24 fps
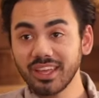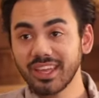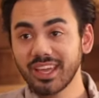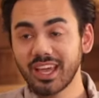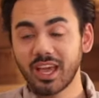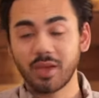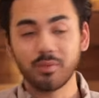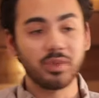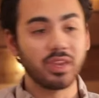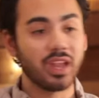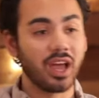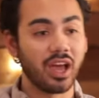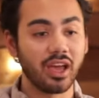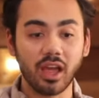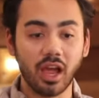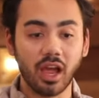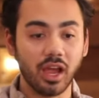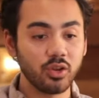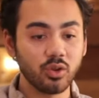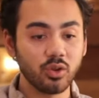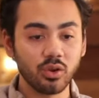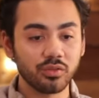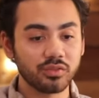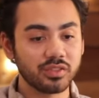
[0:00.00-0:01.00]
I mean, I
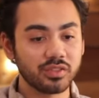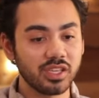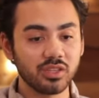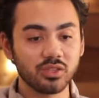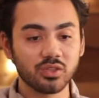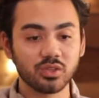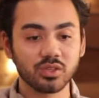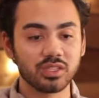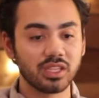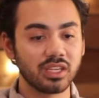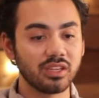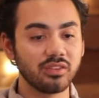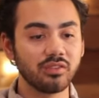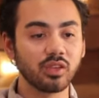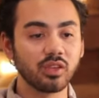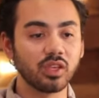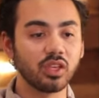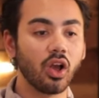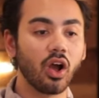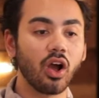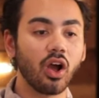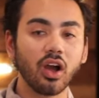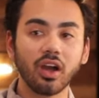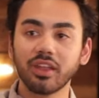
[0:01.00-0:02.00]
know of teachers that have even
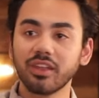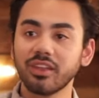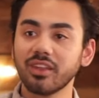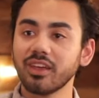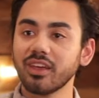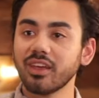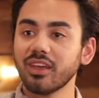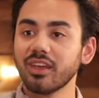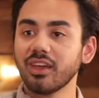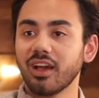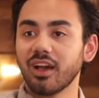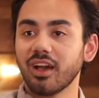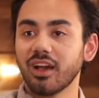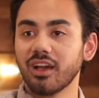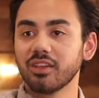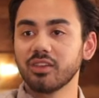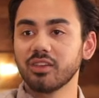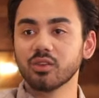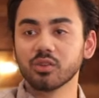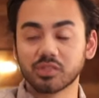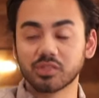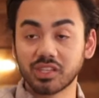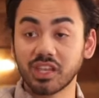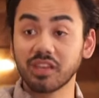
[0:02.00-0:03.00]
gone, you know,
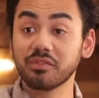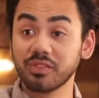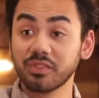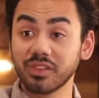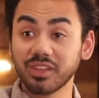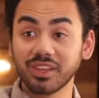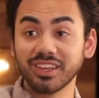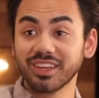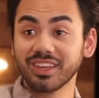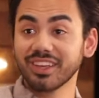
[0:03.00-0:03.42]
safely